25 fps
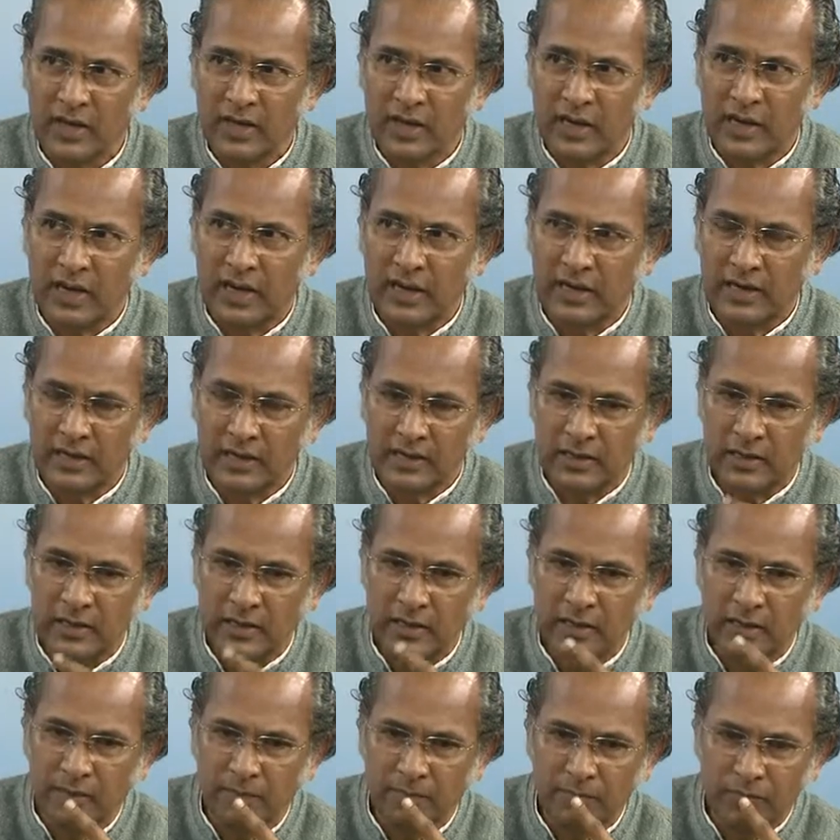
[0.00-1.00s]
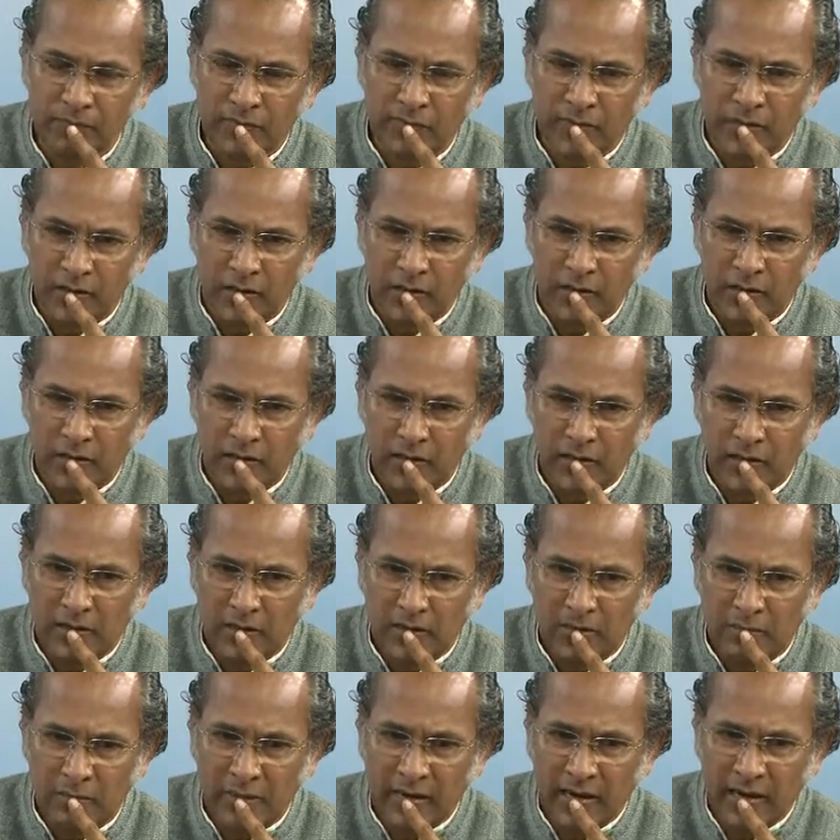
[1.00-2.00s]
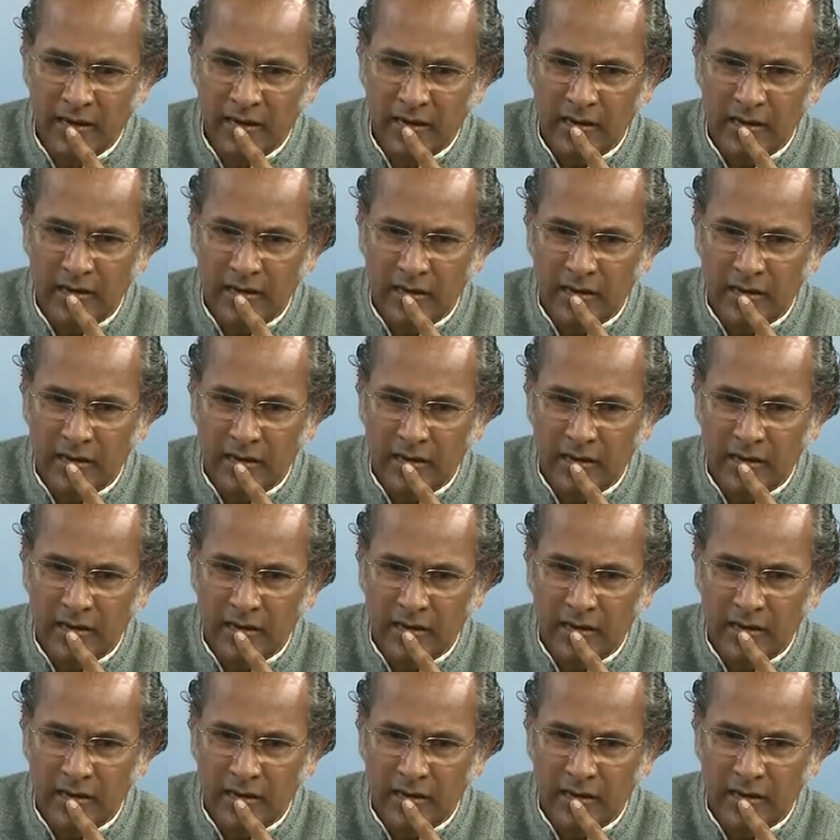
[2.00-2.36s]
and by